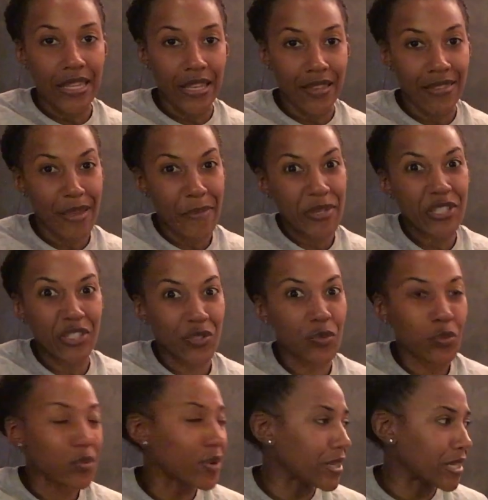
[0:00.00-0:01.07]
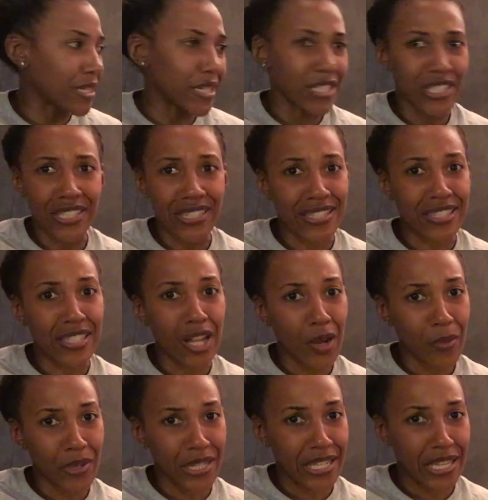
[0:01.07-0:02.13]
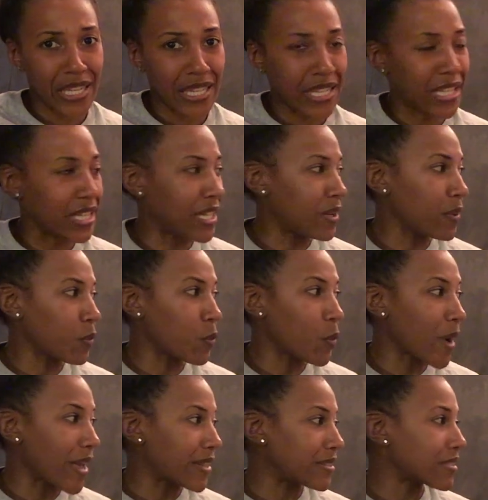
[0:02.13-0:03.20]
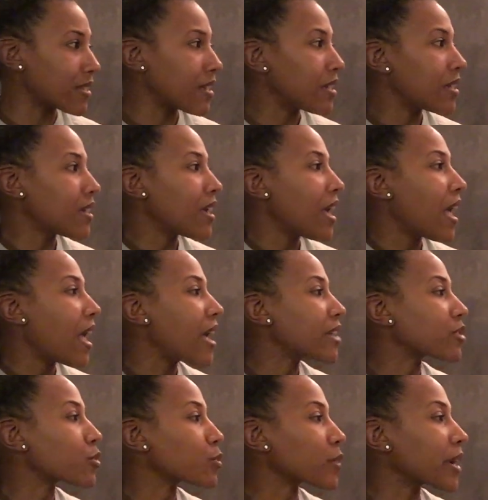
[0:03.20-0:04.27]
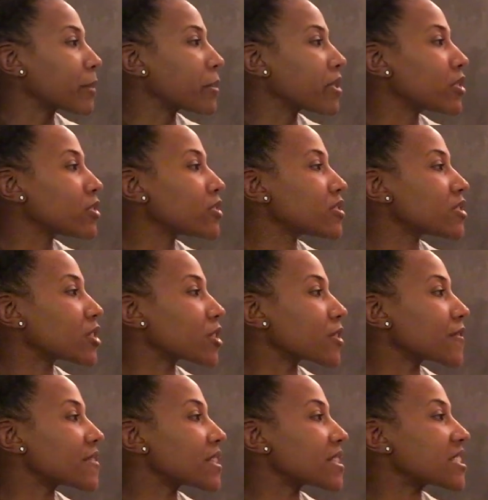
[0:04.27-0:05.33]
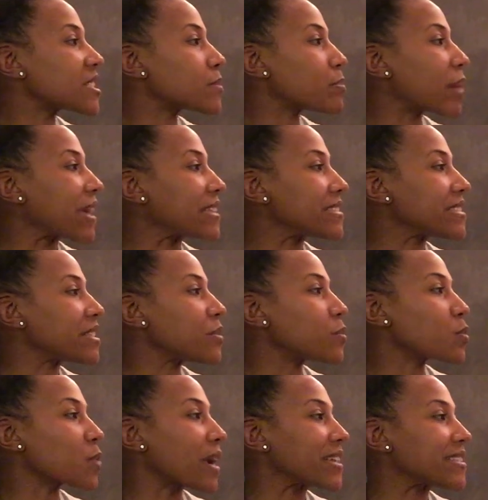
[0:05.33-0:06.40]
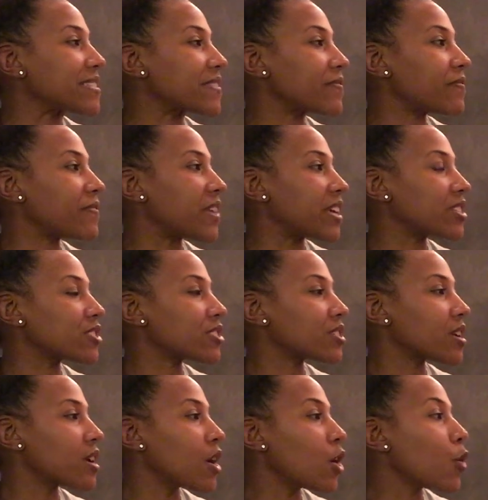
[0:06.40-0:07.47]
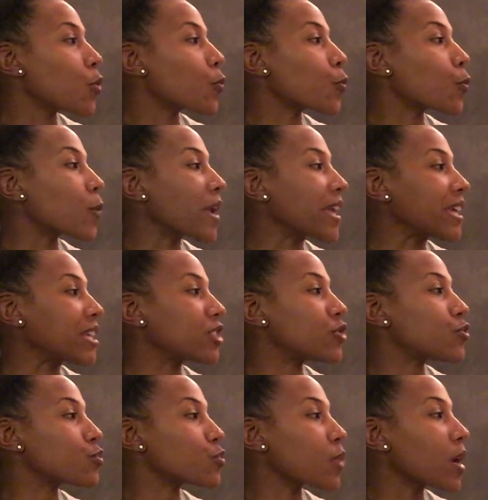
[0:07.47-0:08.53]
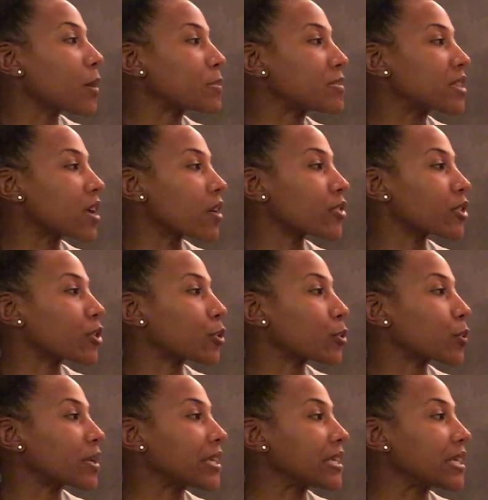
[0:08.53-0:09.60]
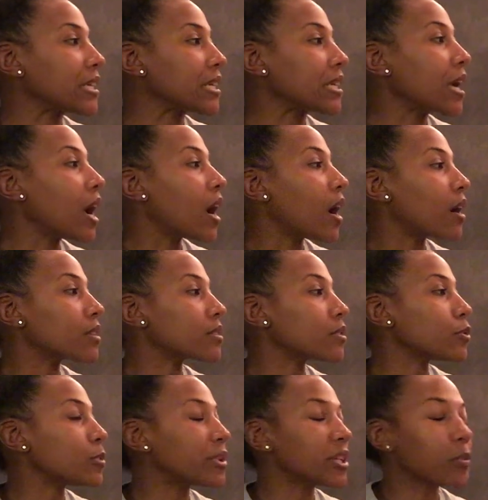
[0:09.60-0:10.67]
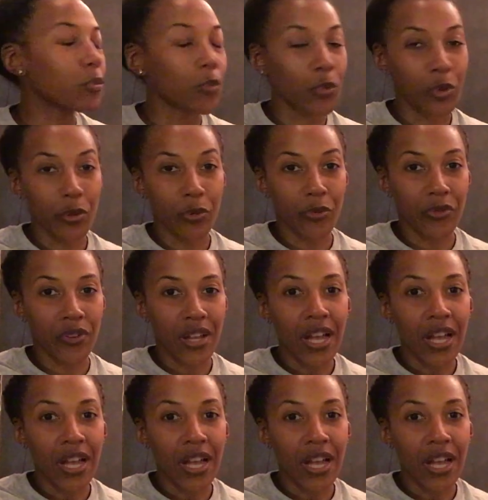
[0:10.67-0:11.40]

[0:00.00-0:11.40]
in. That means she's running in. She does not want to get wet. And grandmother serves spicy rice and fish. Rain drums on the creaking aluminum roof.